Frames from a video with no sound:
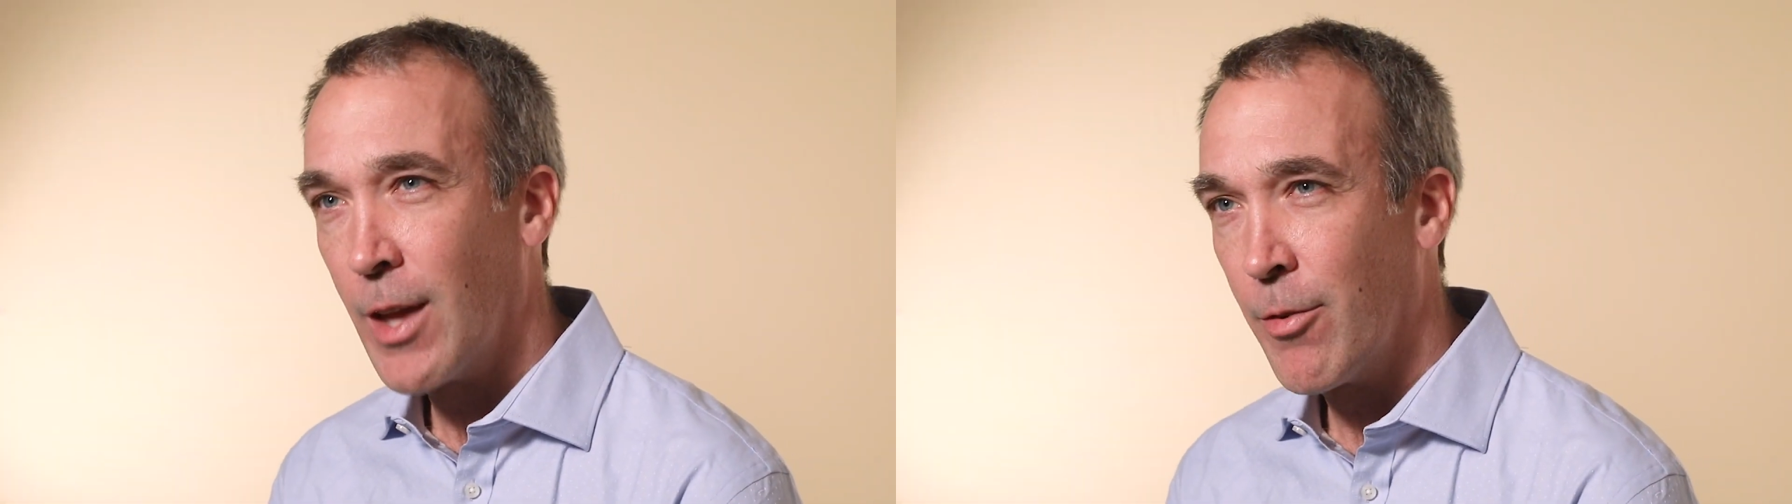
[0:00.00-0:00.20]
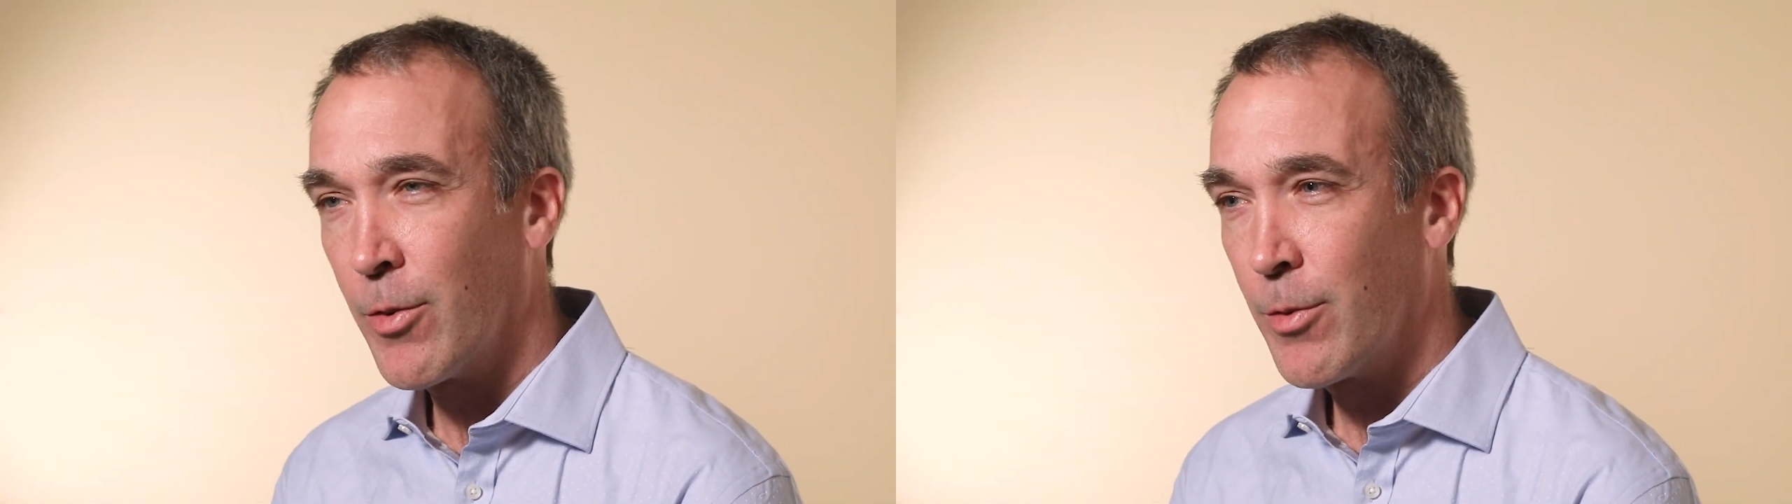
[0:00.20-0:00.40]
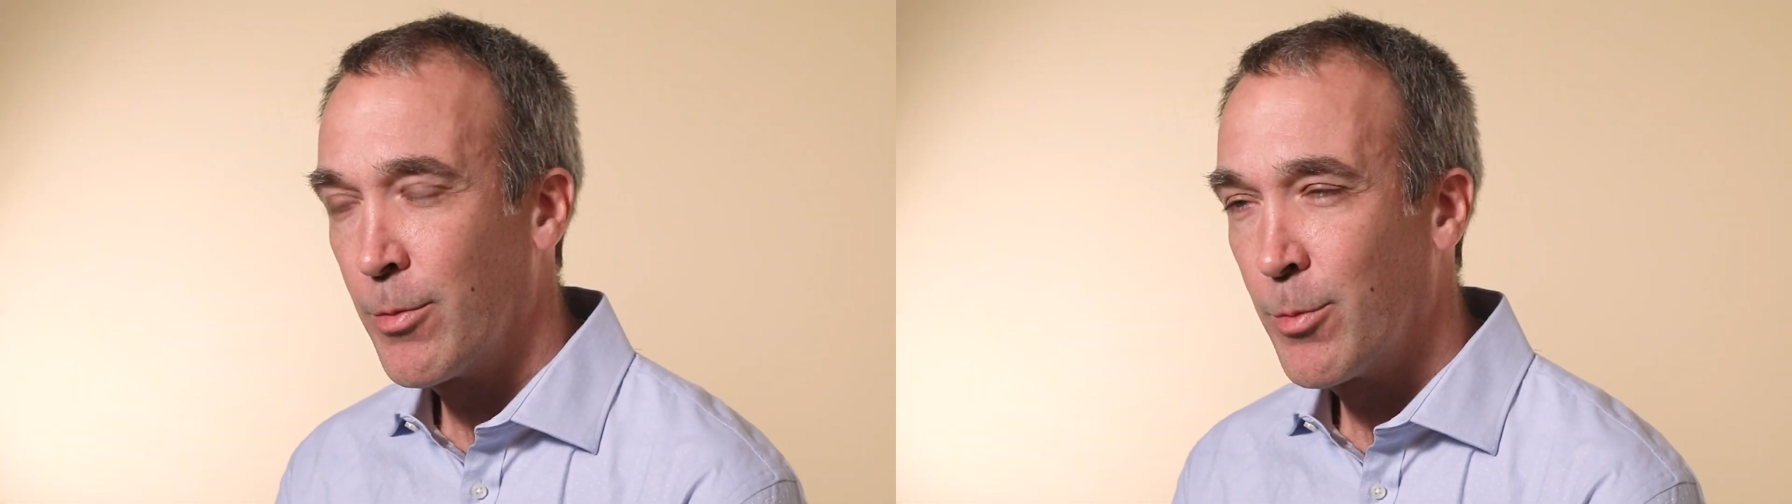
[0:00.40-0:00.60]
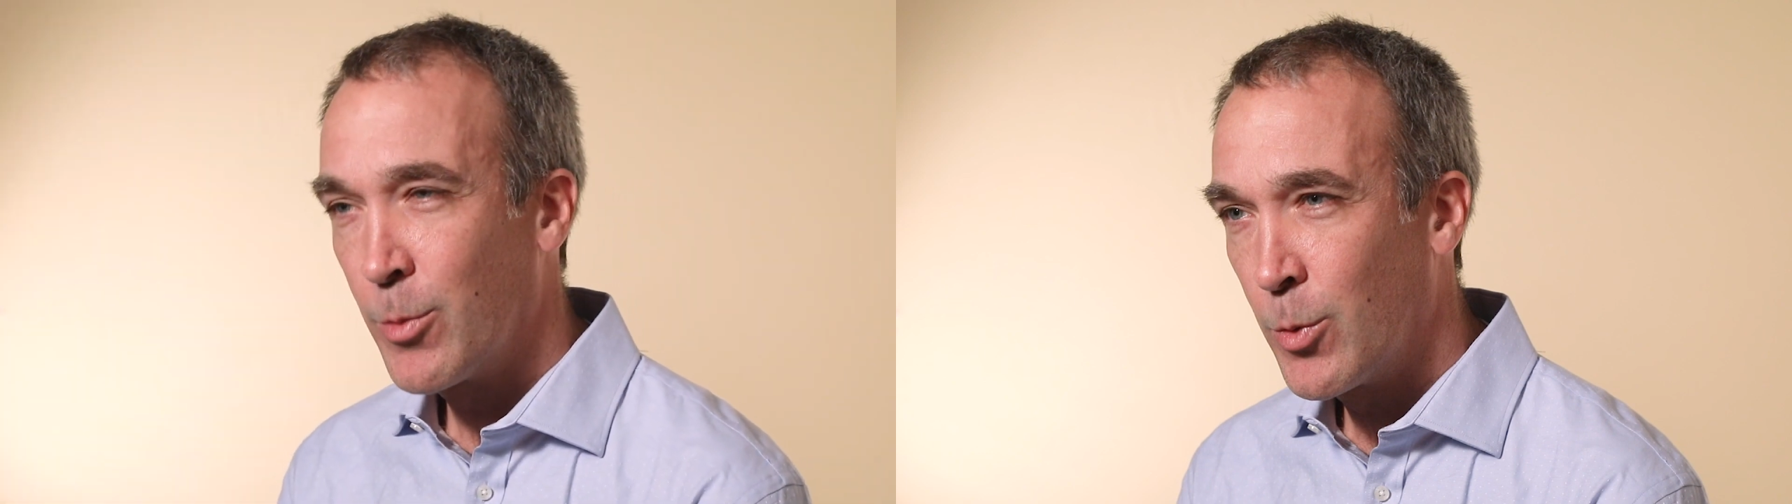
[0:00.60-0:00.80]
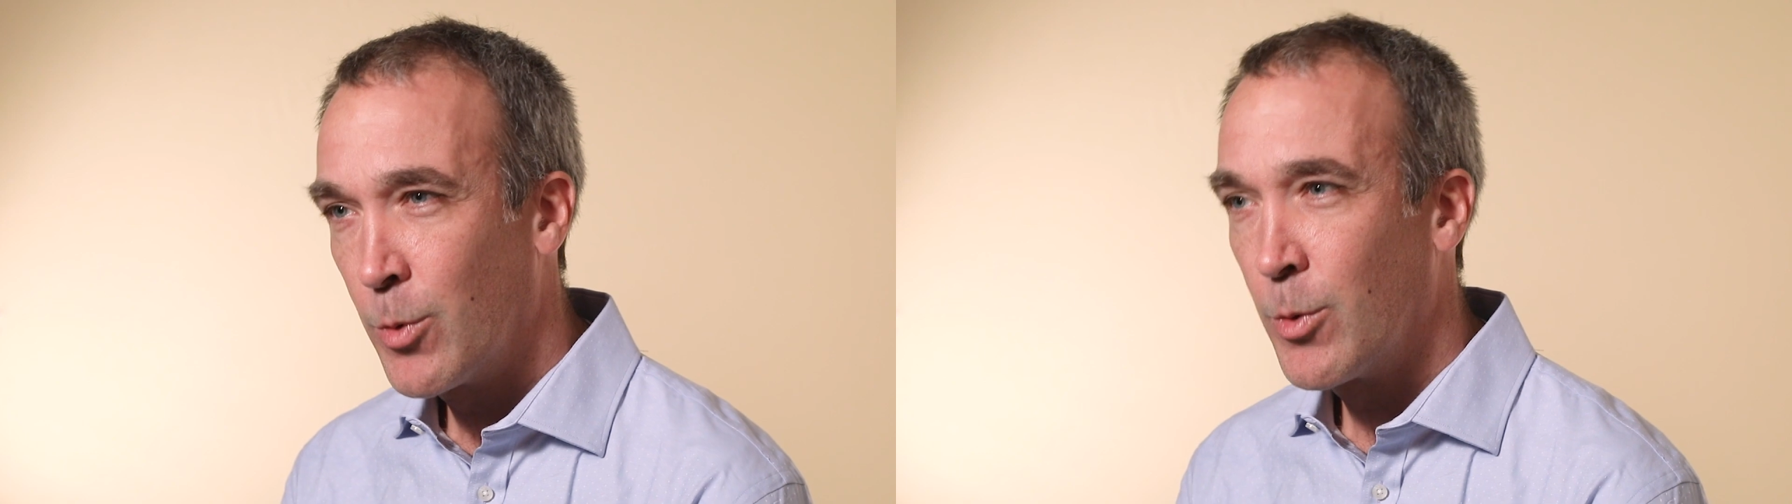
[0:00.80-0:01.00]

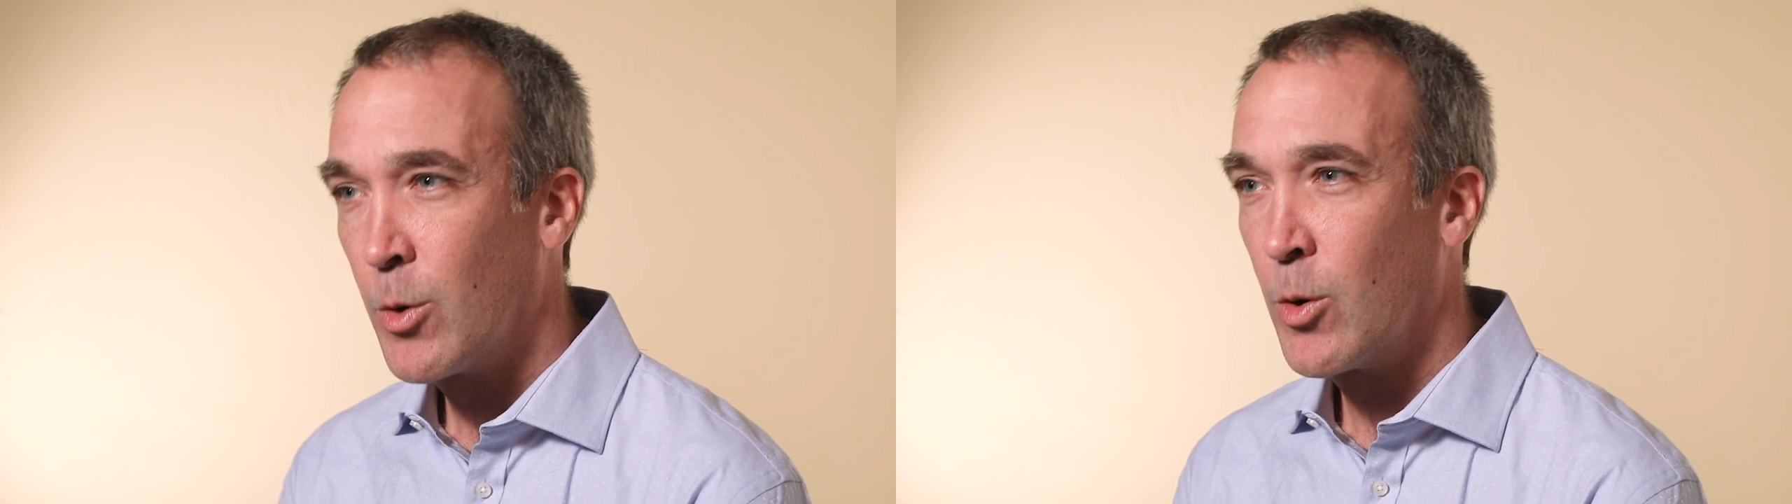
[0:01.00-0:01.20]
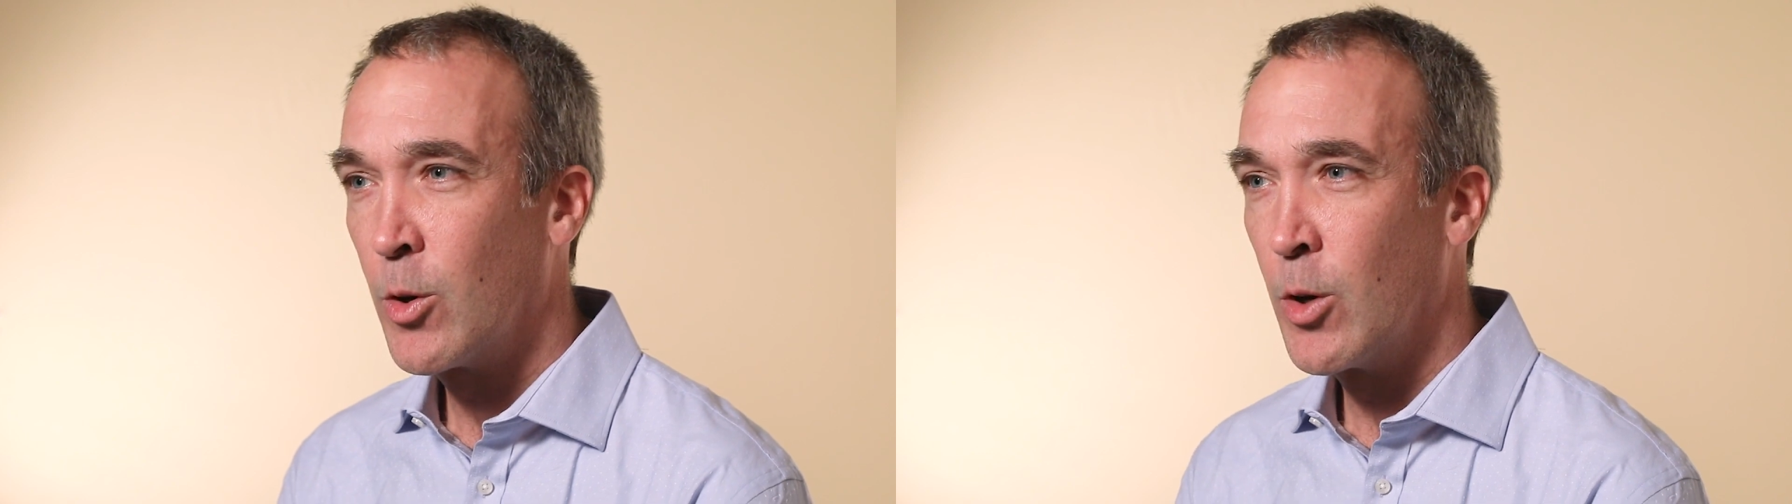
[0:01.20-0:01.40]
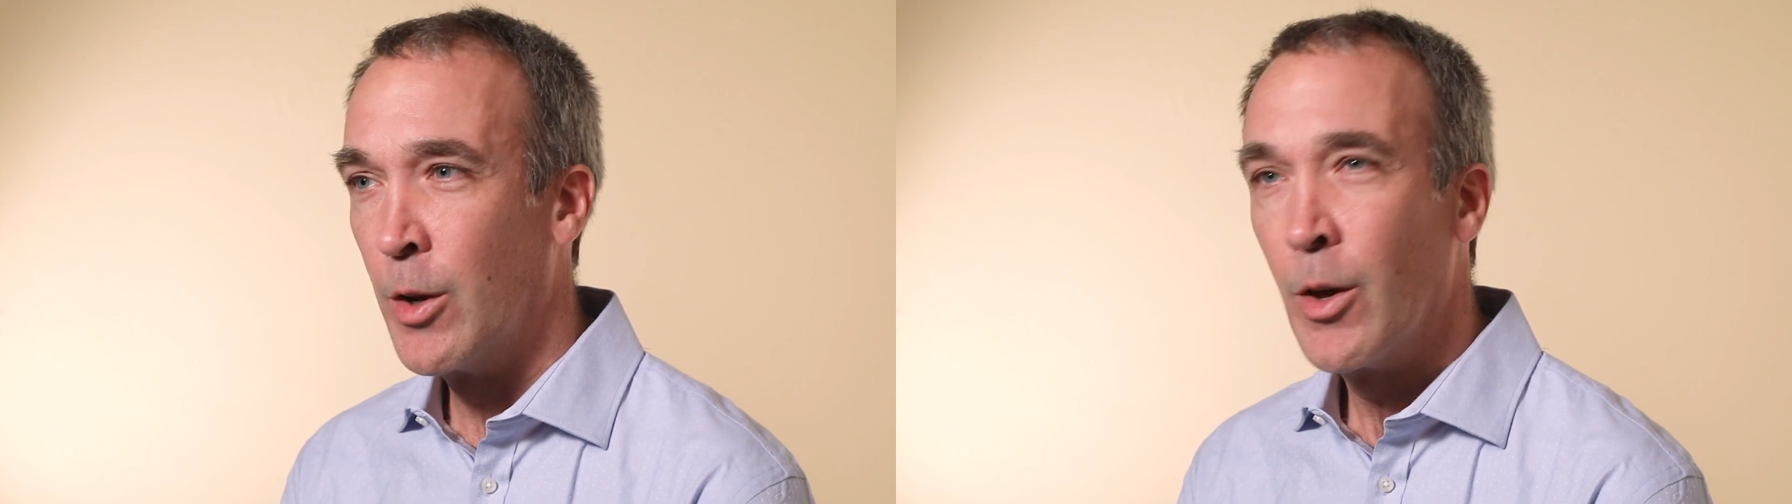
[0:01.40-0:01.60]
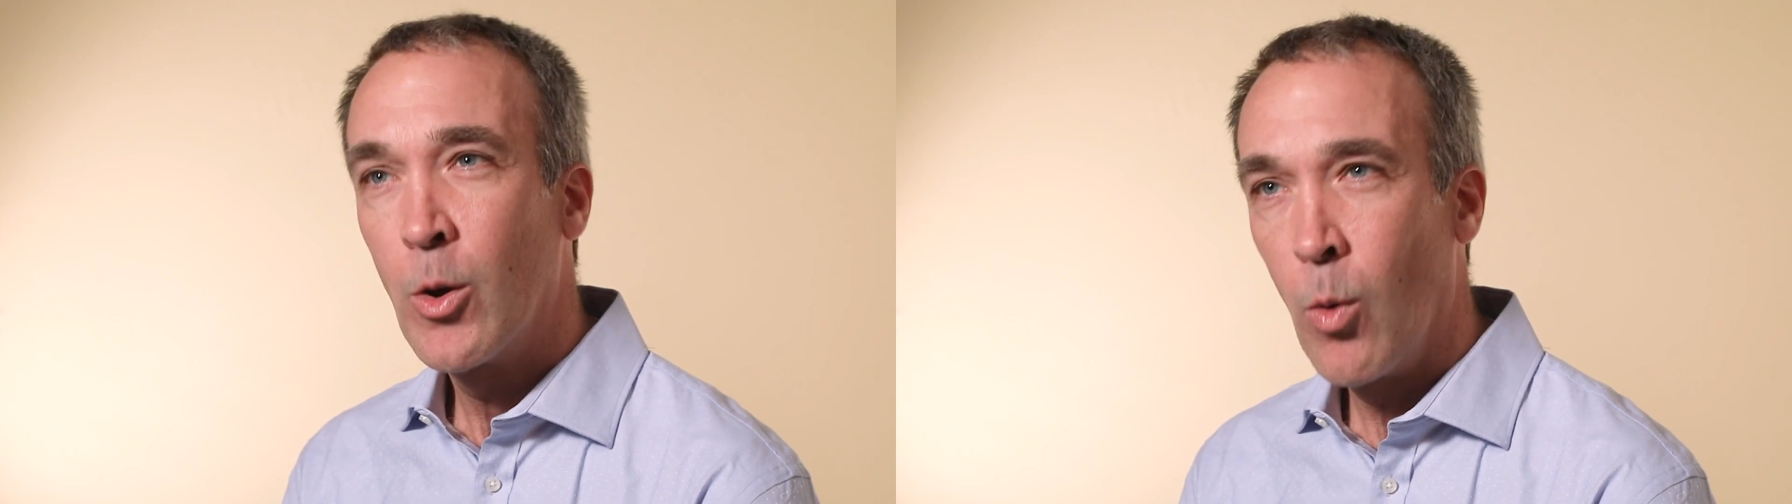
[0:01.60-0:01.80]
have good